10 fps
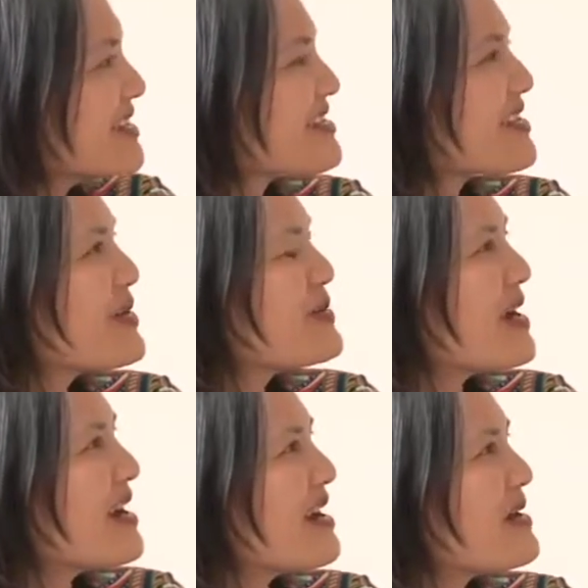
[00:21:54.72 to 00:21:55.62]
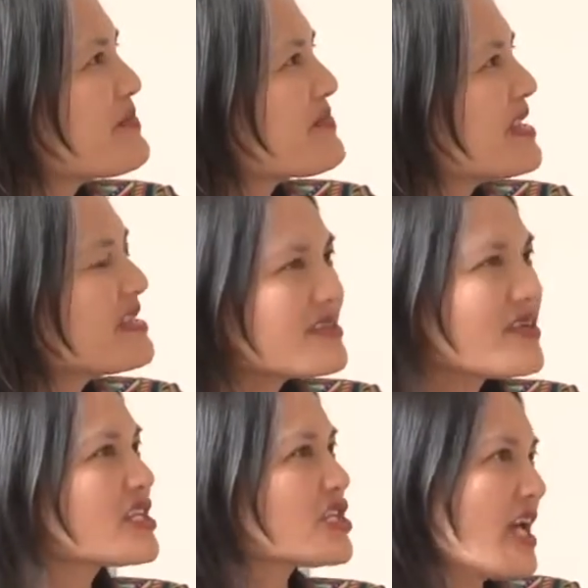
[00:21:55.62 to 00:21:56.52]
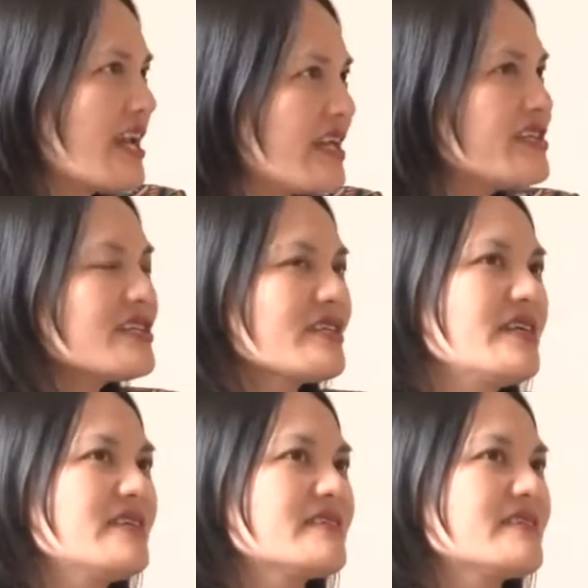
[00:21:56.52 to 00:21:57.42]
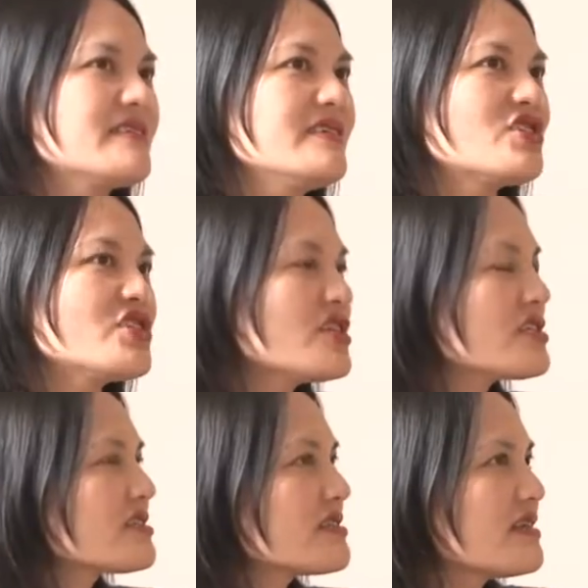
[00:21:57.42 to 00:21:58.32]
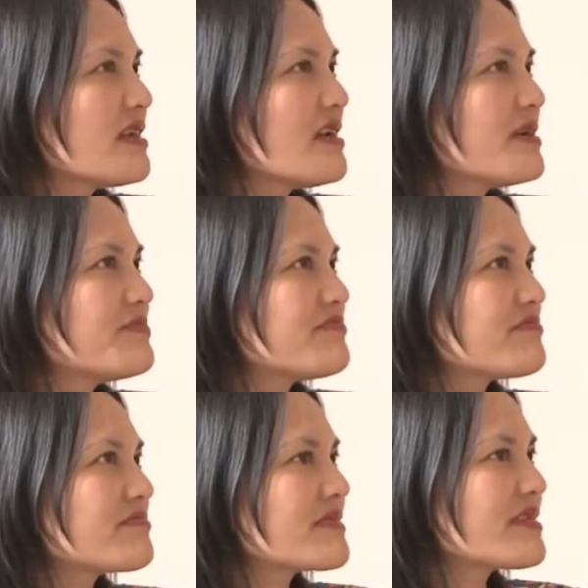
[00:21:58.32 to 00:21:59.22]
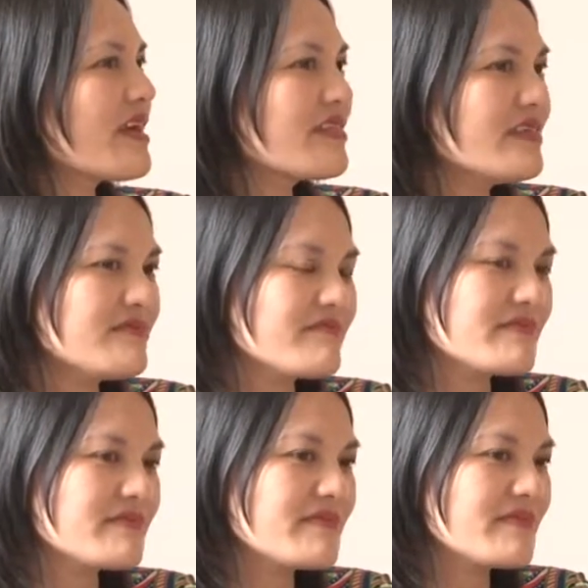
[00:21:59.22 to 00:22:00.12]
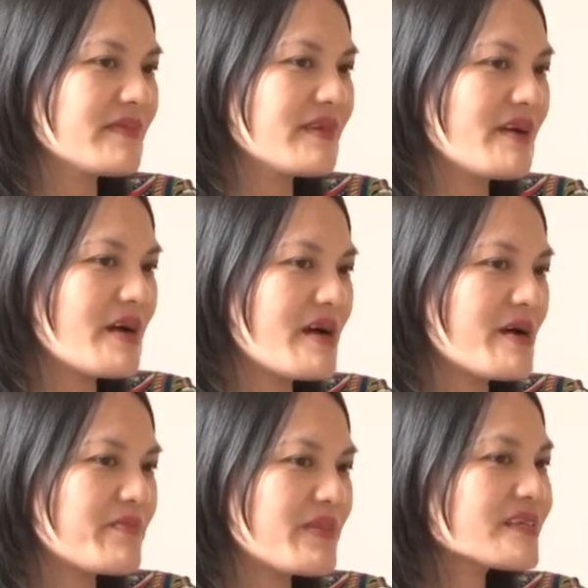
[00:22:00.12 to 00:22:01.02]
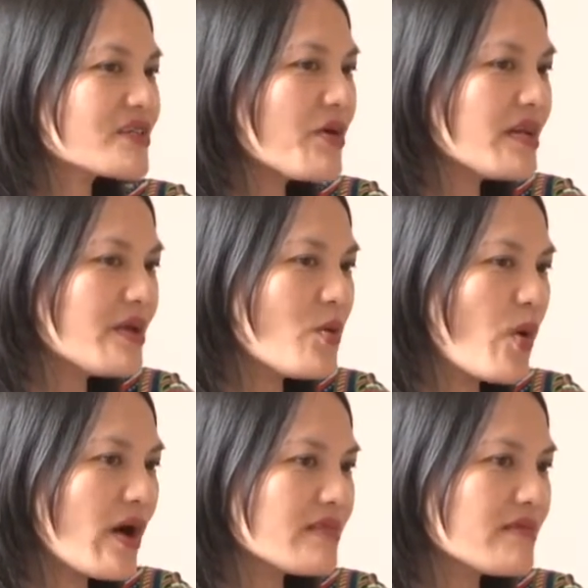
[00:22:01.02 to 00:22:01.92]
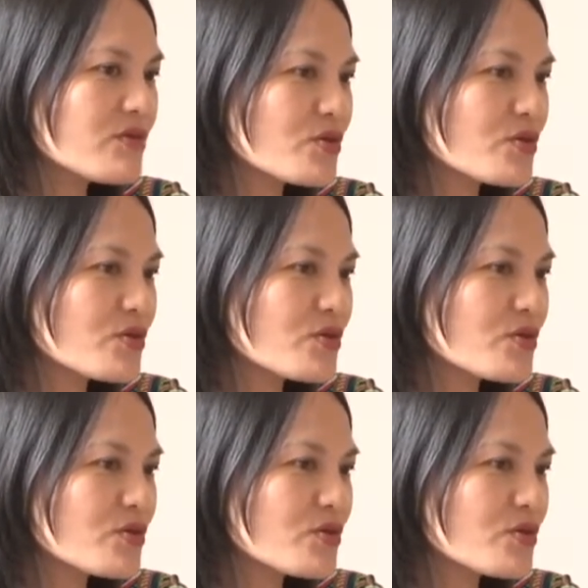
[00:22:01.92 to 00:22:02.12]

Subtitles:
So it's not a challenge. It's just I think there's only one